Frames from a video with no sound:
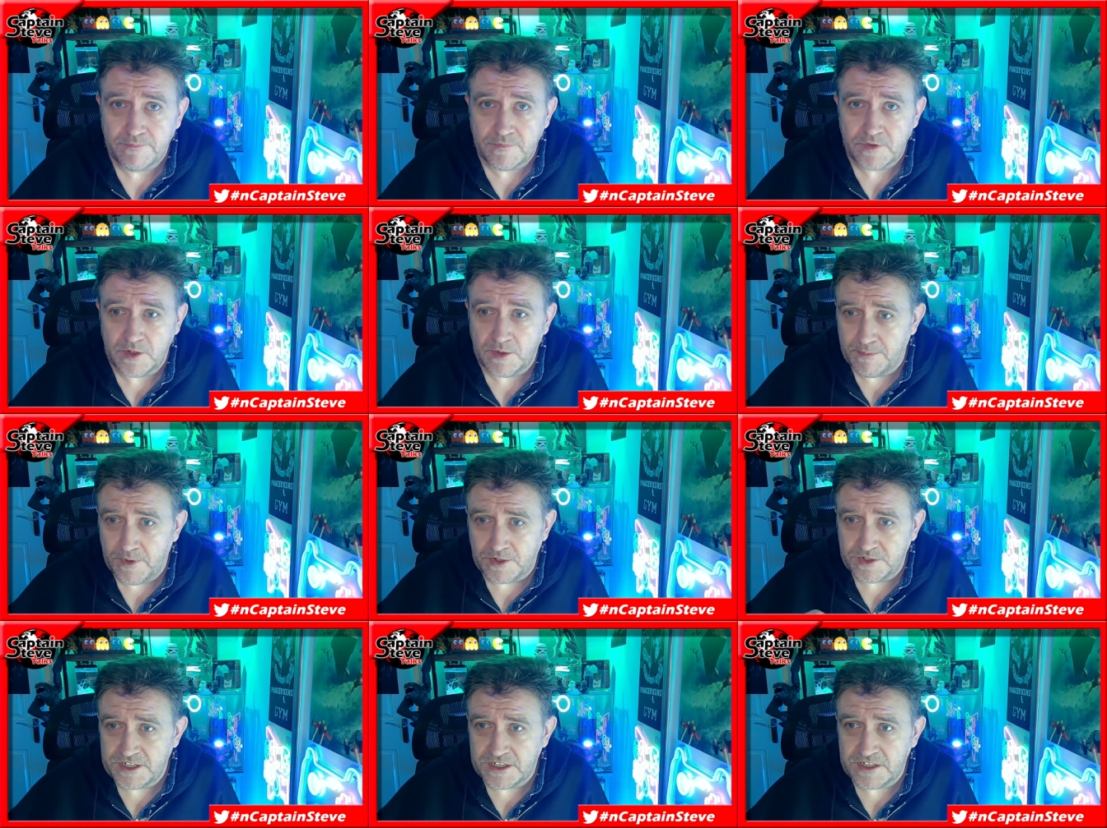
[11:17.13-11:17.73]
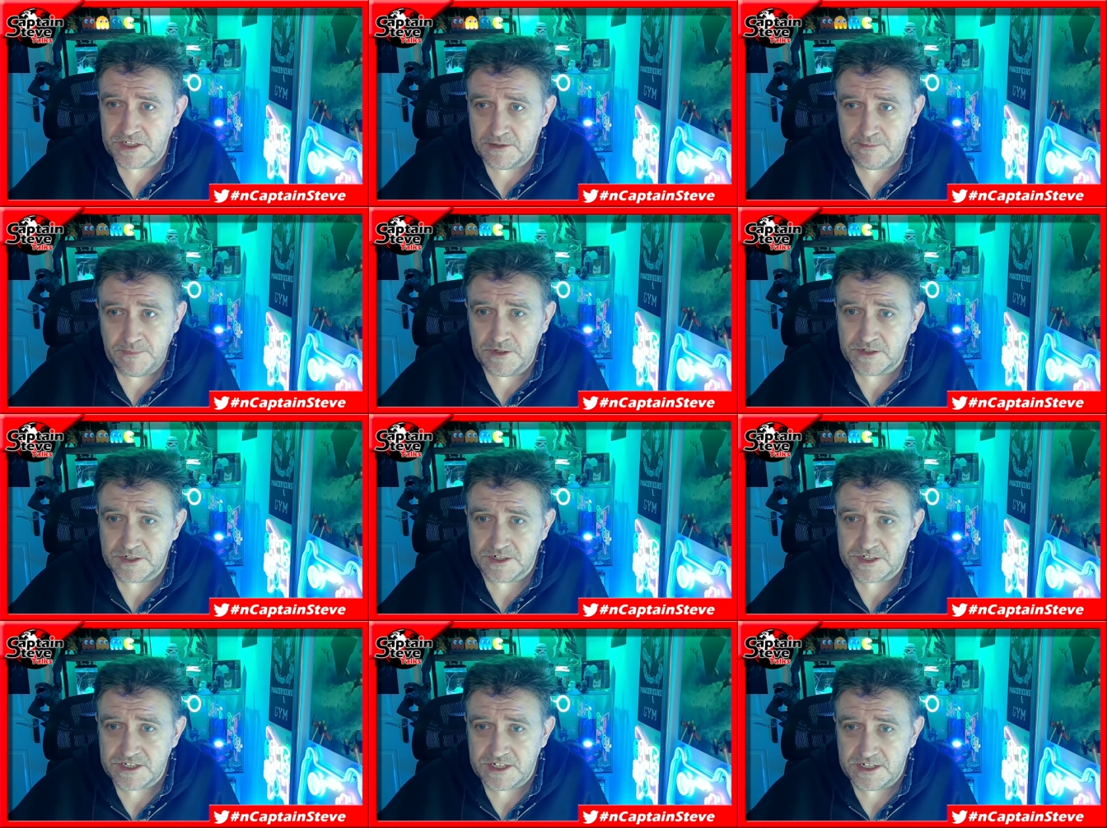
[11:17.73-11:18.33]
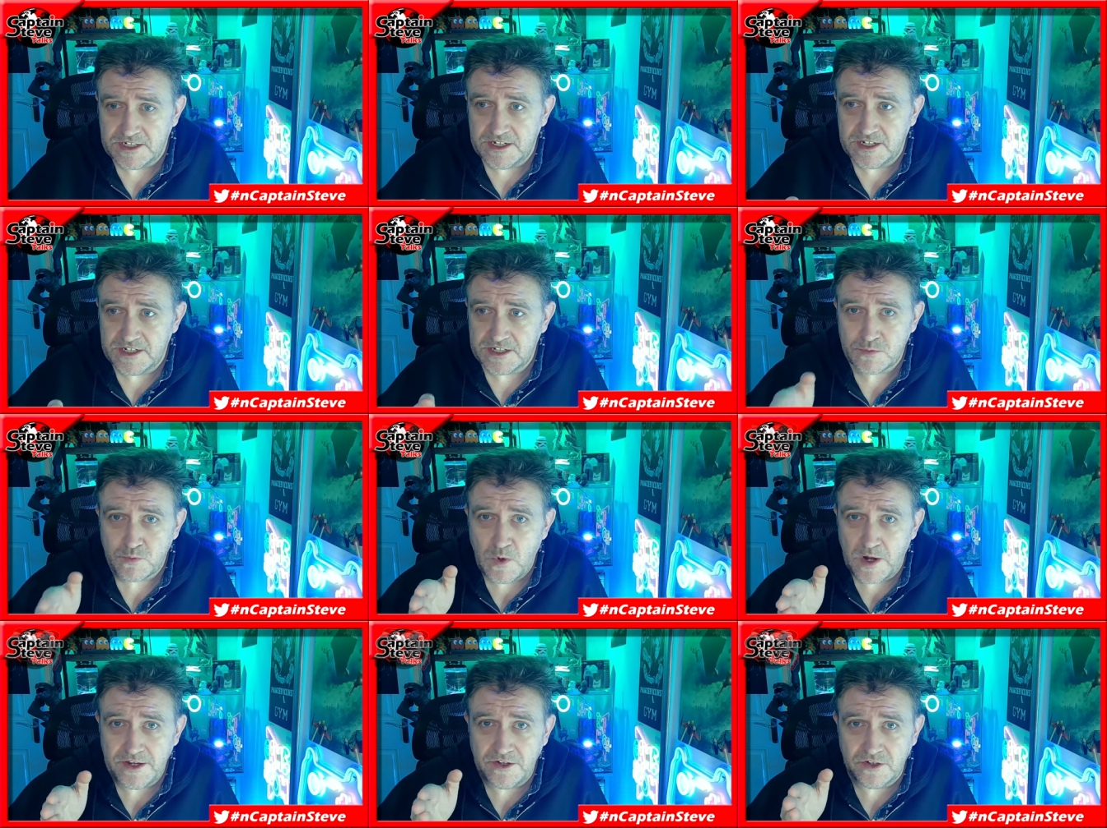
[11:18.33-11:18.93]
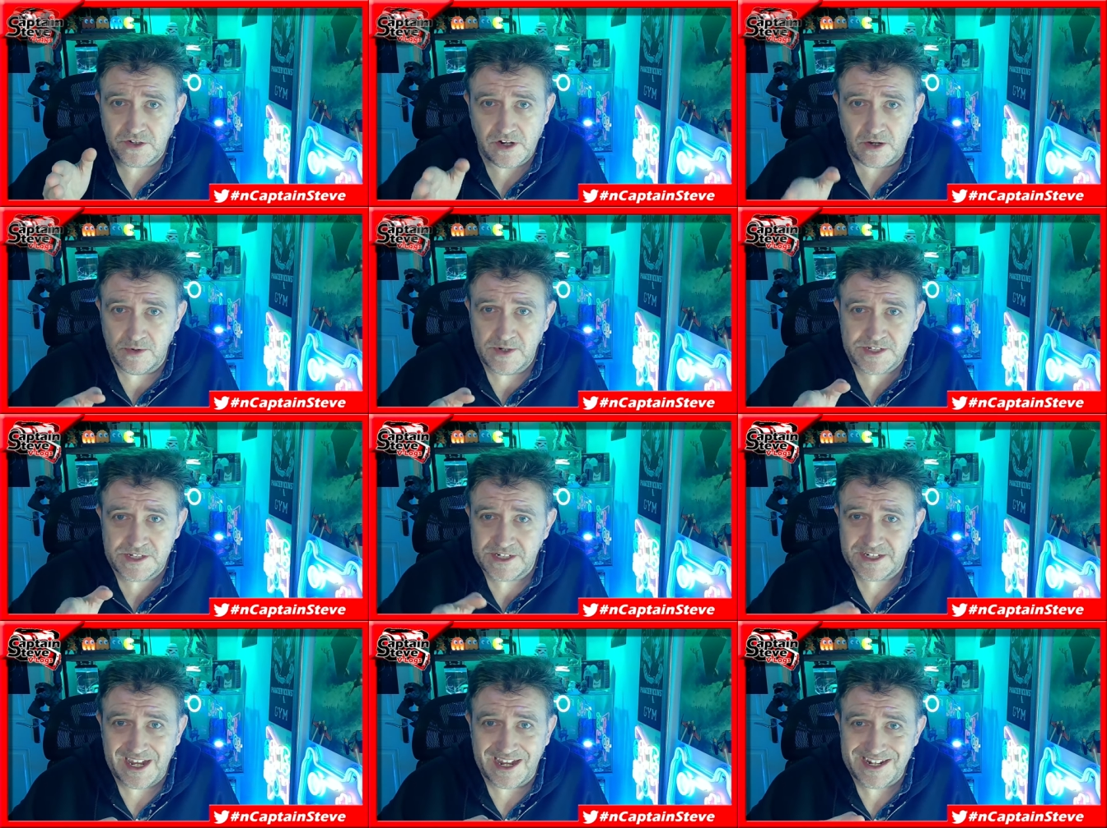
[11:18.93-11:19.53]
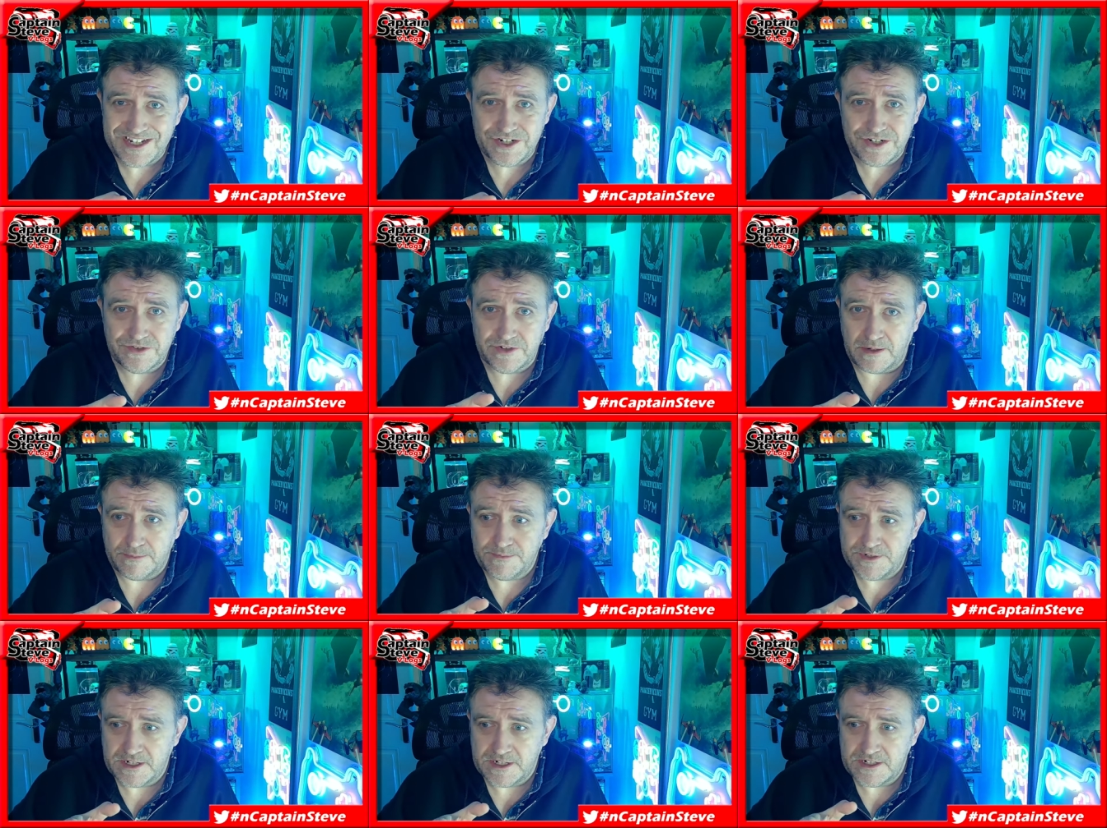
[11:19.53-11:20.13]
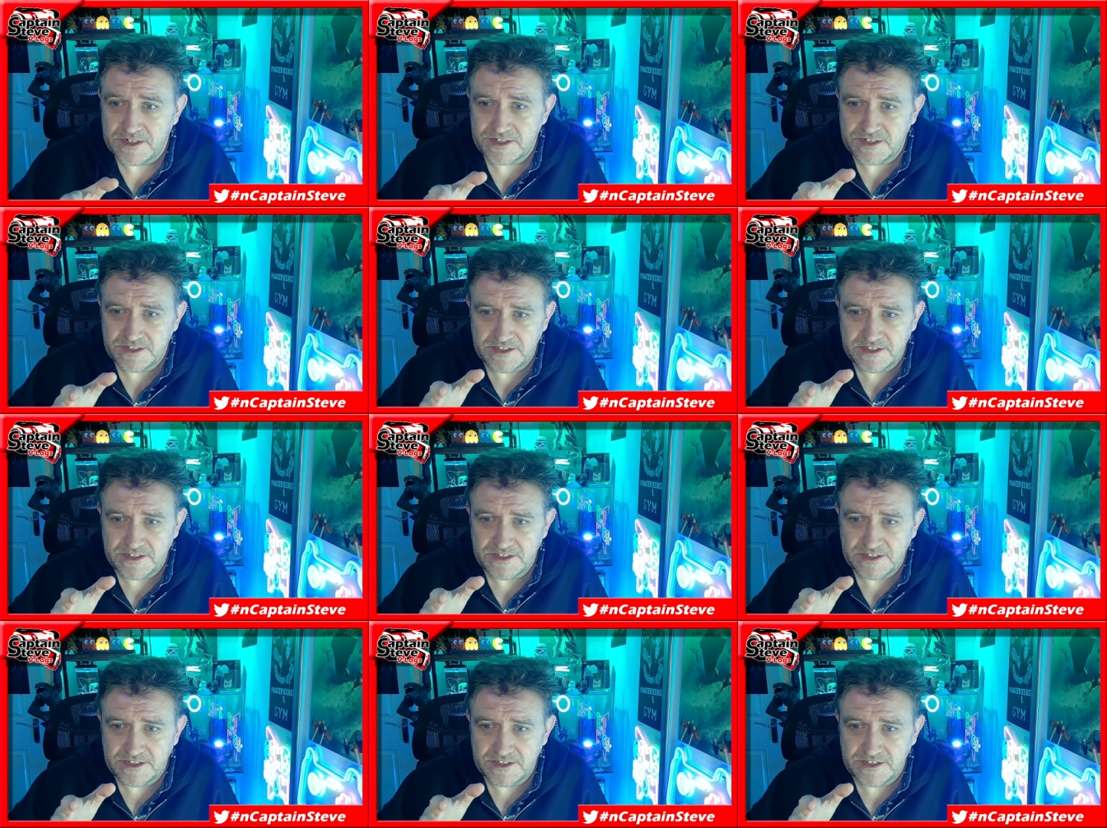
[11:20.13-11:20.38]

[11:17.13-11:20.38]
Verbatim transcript: the modding community is where you're going to get your updates.